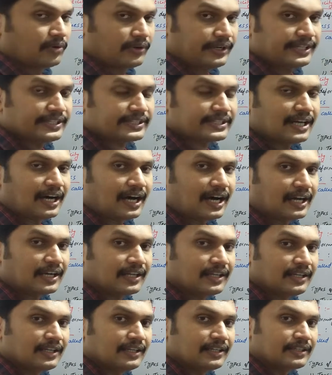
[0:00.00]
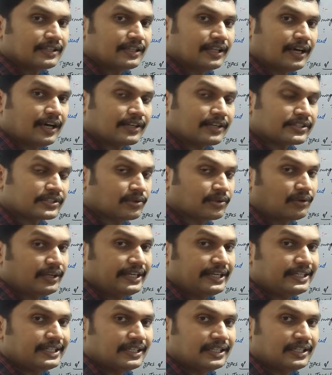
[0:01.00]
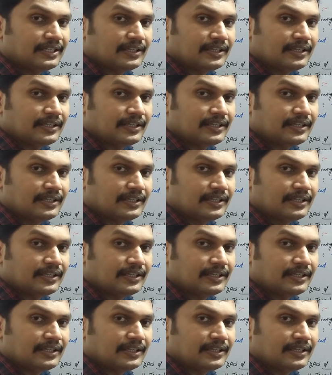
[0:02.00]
bodies are the solid